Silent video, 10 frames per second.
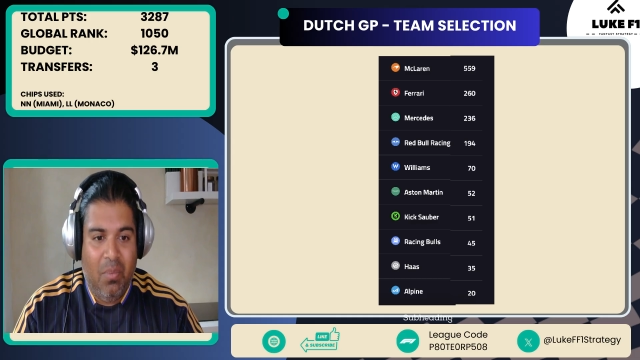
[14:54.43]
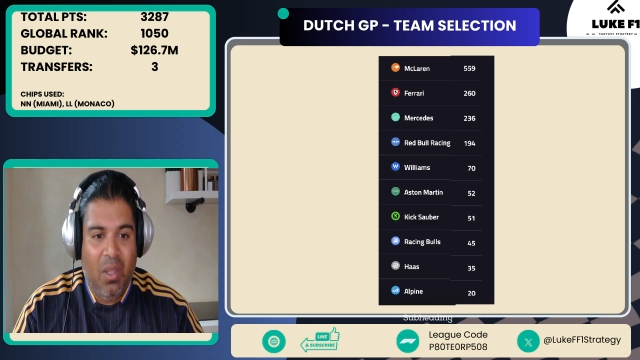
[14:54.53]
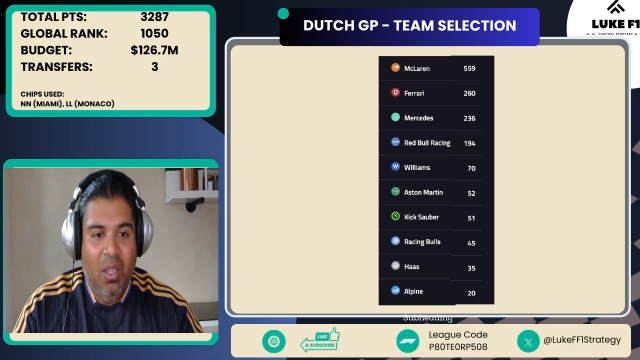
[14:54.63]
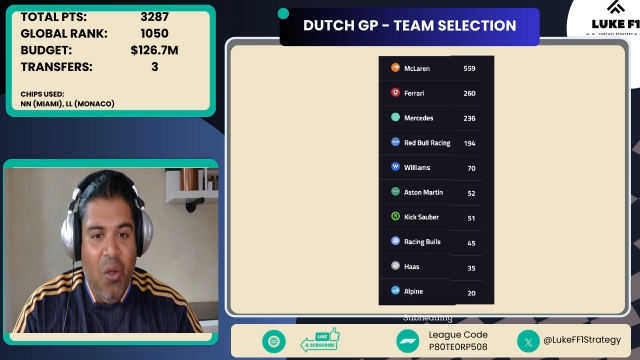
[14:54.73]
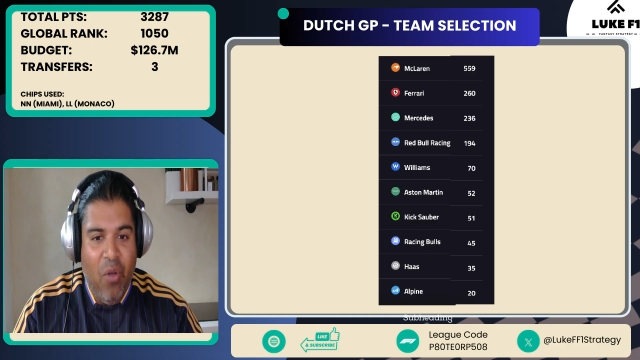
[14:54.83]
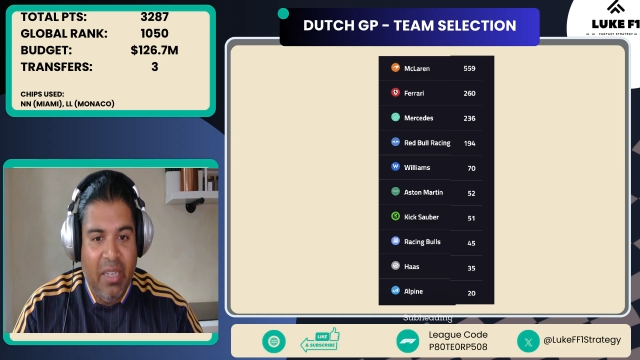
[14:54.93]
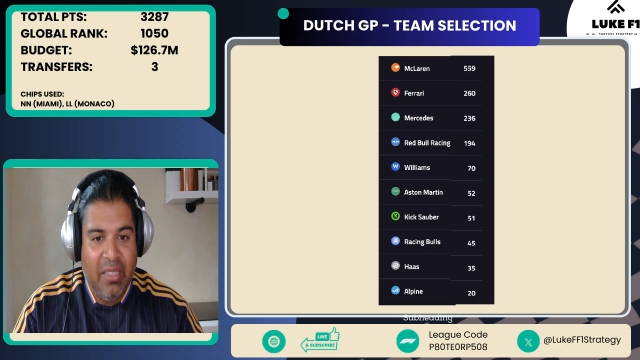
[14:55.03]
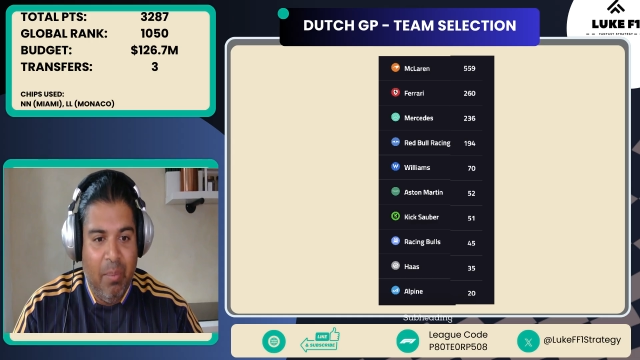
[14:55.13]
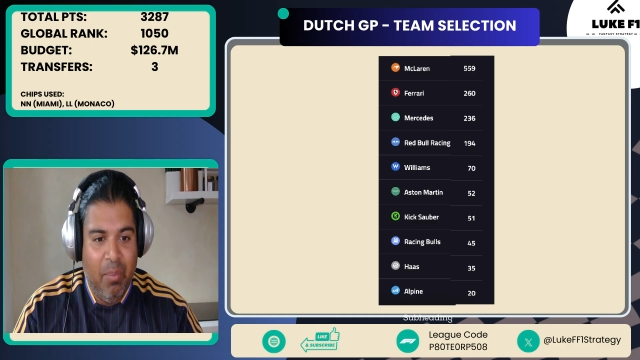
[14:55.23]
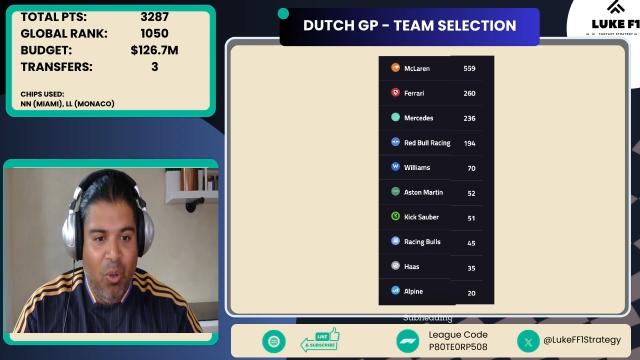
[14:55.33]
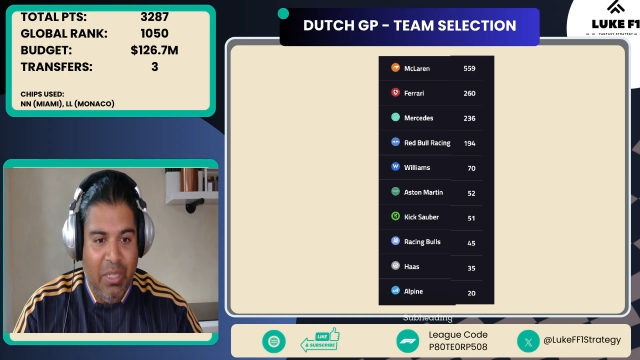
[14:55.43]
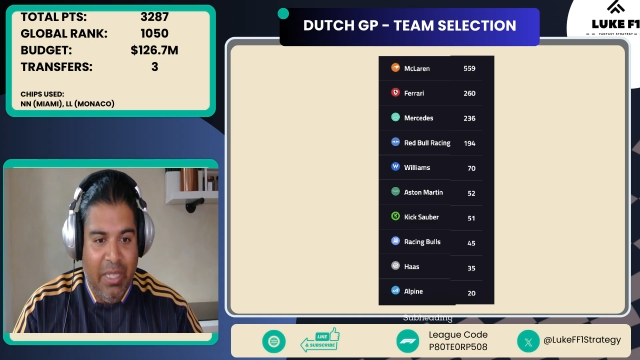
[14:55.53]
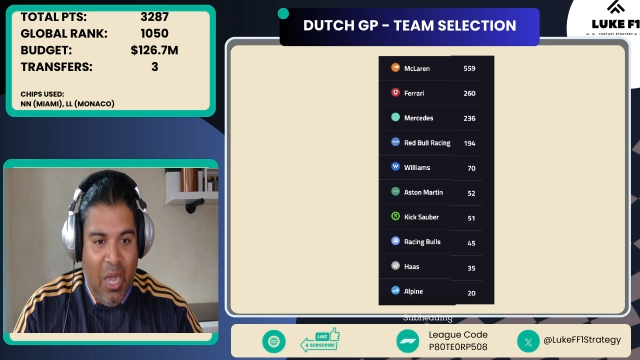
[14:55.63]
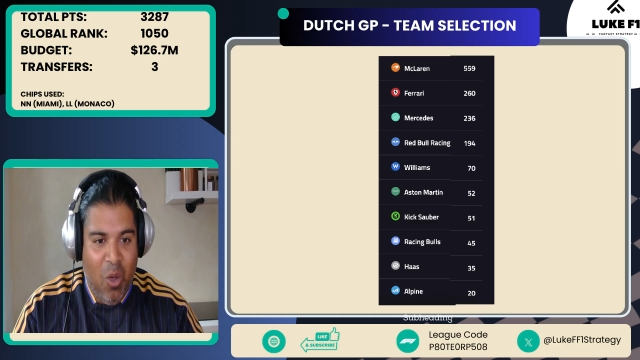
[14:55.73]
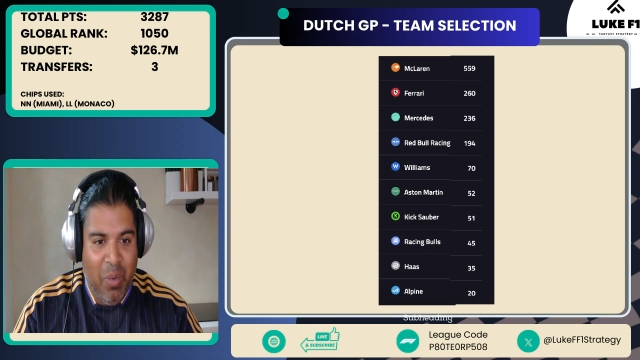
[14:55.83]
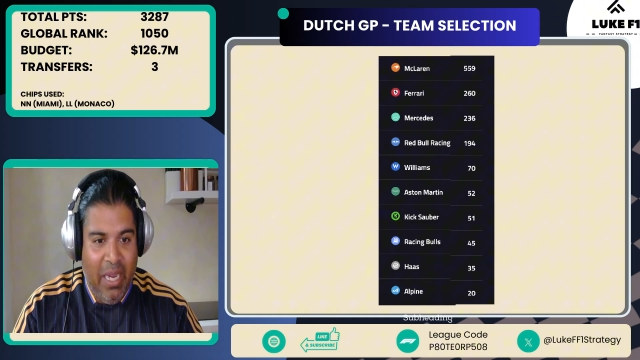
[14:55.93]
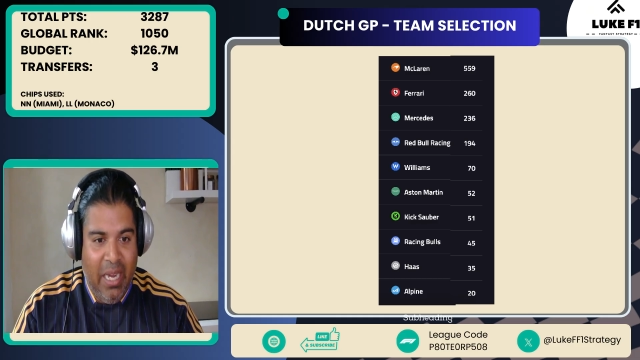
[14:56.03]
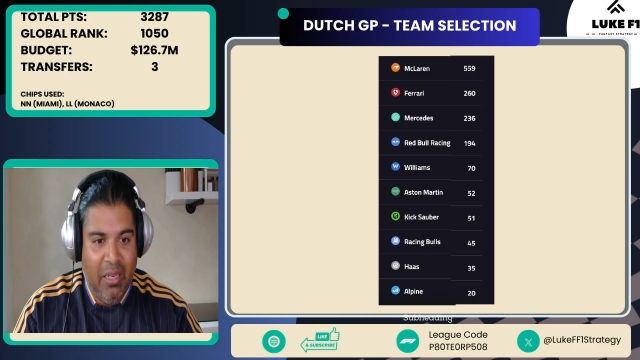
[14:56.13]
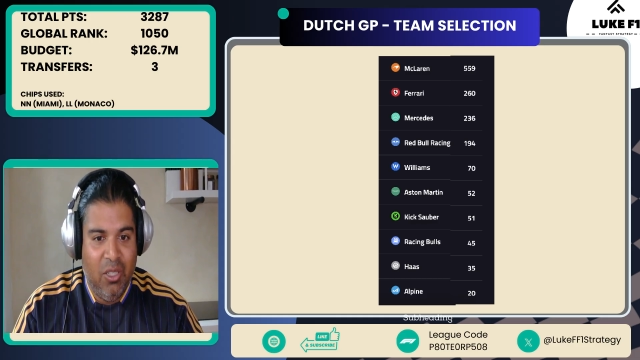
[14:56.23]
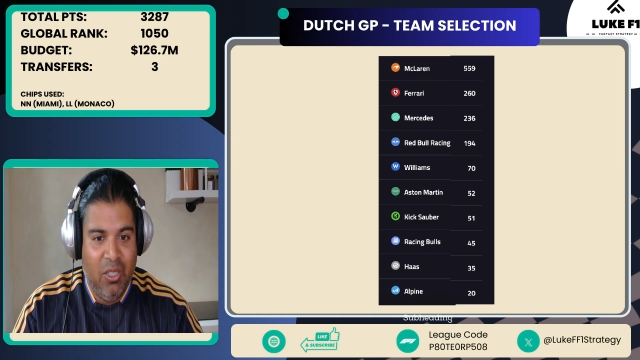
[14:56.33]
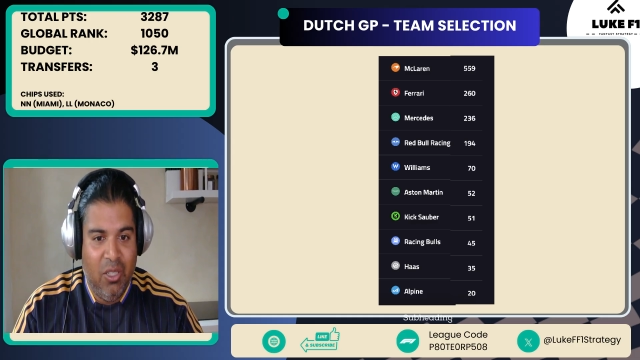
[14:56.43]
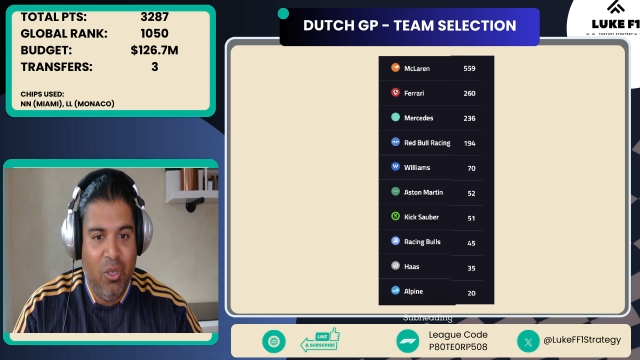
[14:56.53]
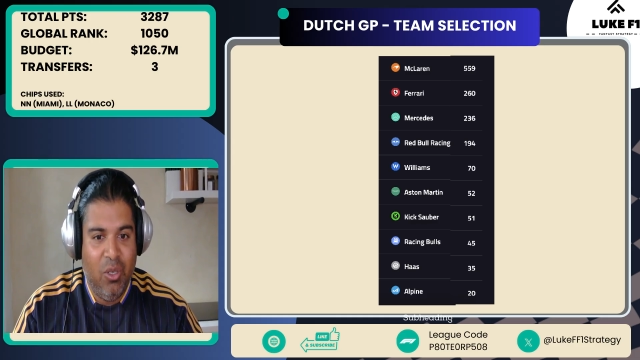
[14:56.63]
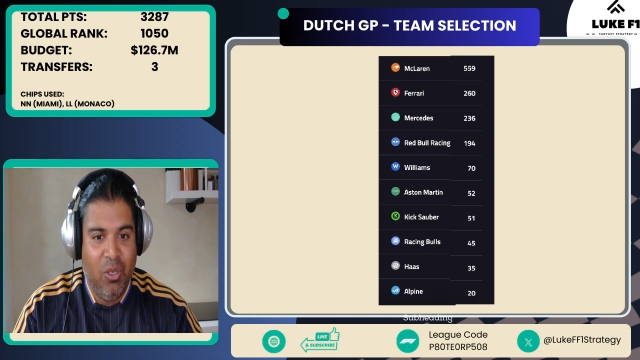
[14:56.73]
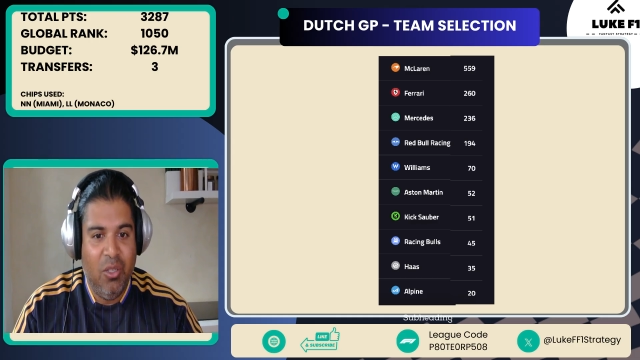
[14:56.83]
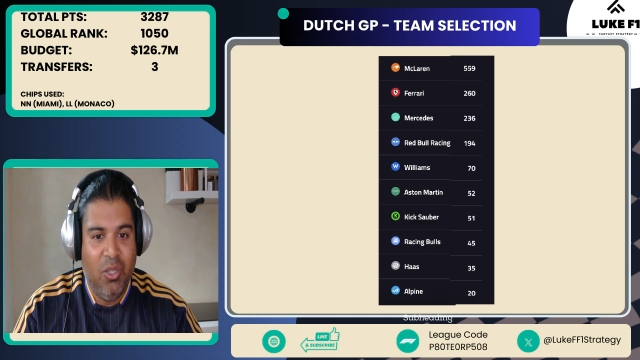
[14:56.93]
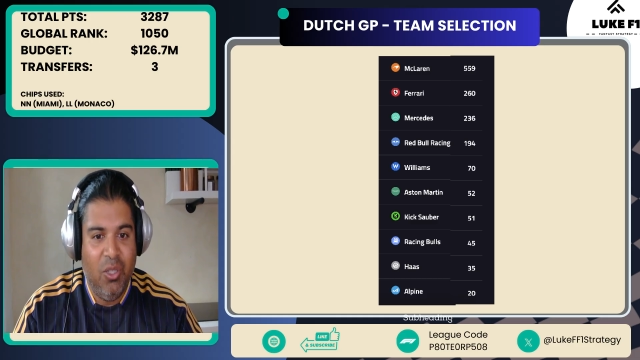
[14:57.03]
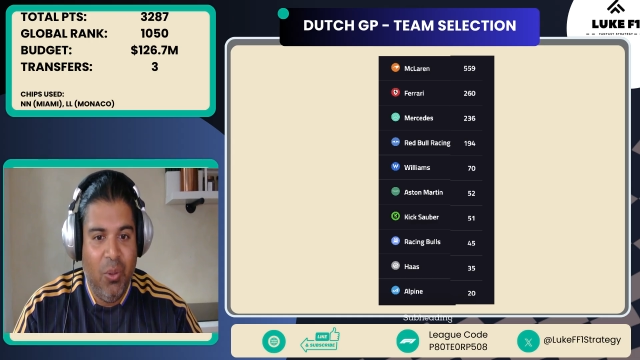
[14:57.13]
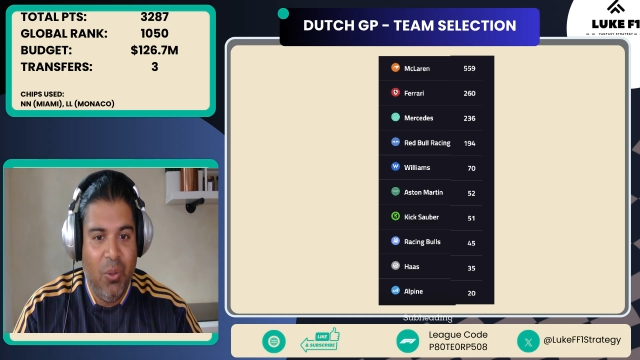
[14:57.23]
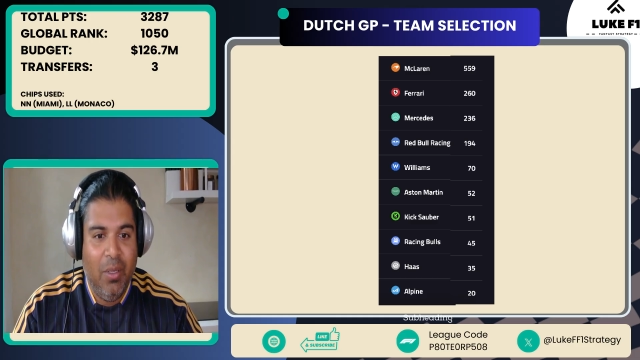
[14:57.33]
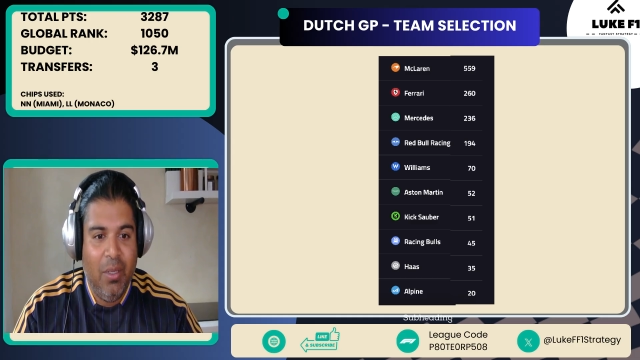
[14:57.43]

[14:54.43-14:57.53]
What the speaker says: Racing Bulls and Alpine just sort of start to